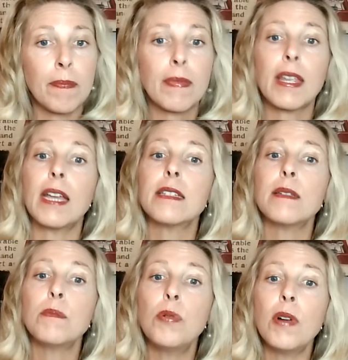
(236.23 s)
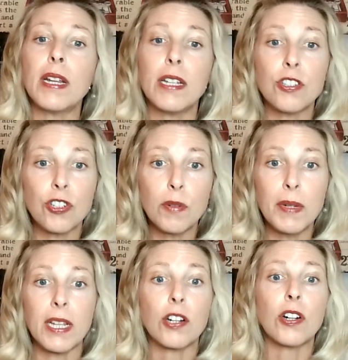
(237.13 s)
Case in point, in
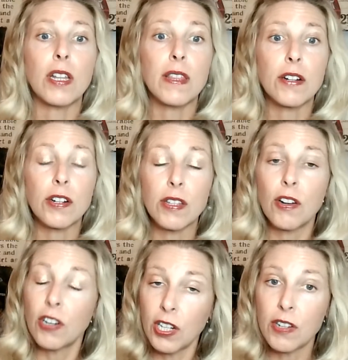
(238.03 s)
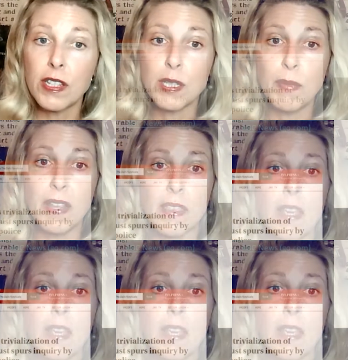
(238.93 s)
Germany earlier this month,